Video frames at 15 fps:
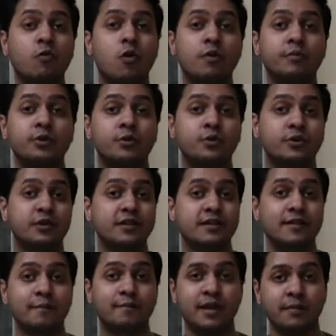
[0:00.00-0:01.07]
warm toned
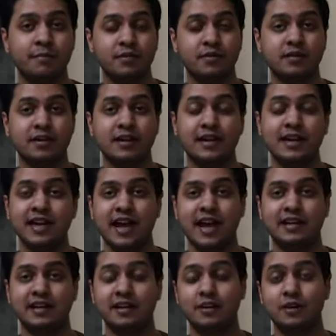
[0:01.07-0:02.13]
paper,
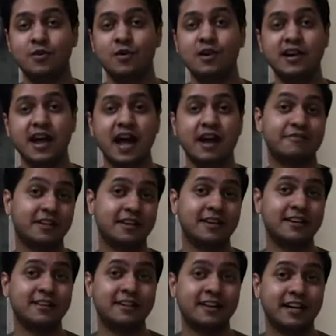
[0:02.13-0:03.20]
and I did not have a
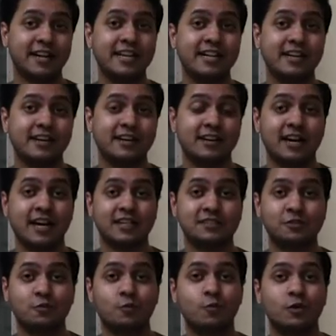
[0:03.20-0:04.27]
clear idea
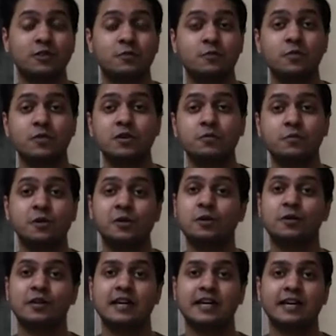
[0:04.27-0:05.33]
as to what the work would
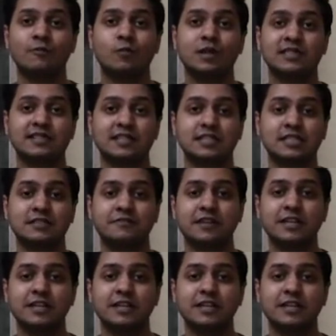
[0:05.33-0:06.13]
look like once it's